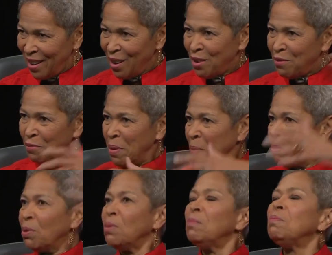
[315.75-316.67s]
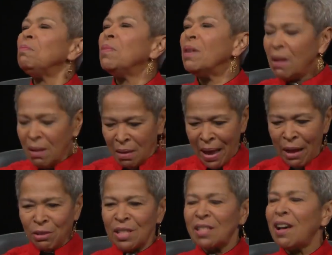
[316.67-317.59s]
of people uh,
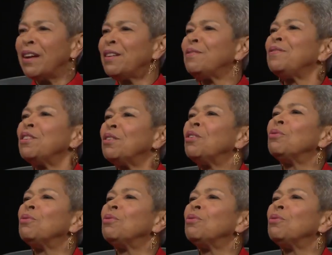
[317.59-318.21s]
outside of their